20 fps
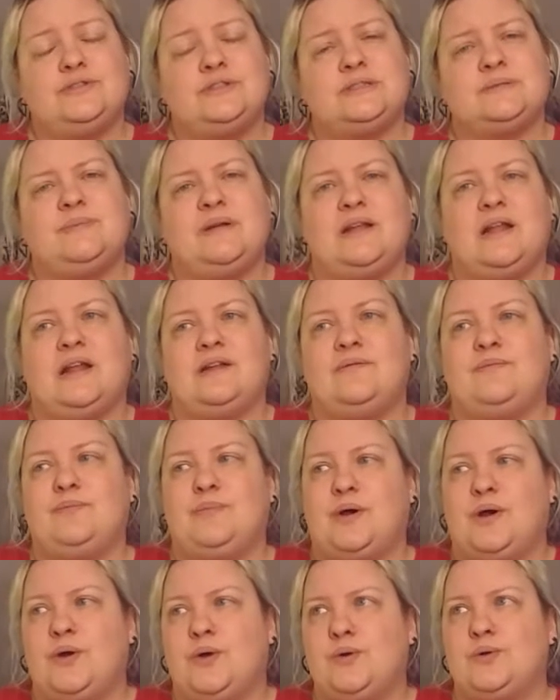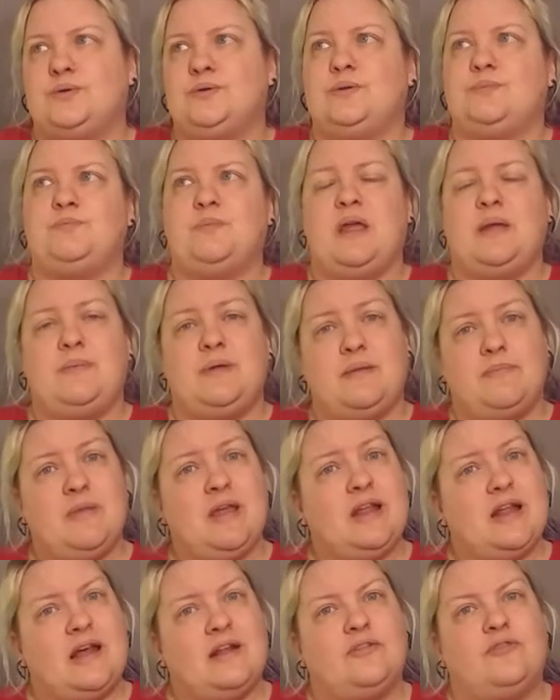flutes made out of bone,
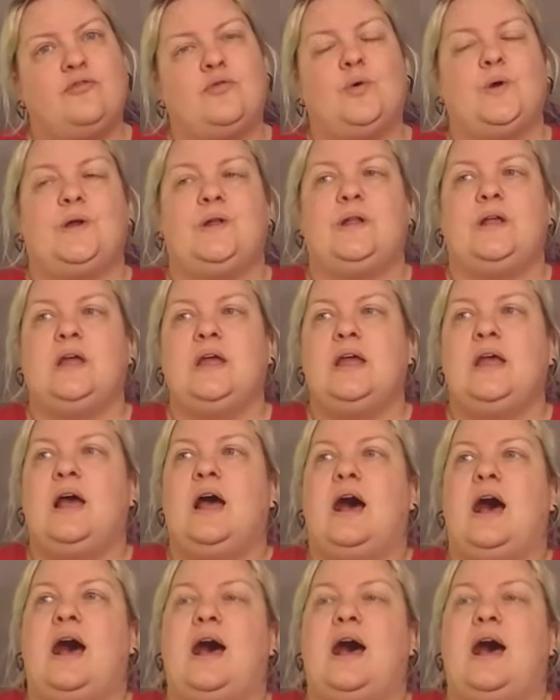maybe made out of wood.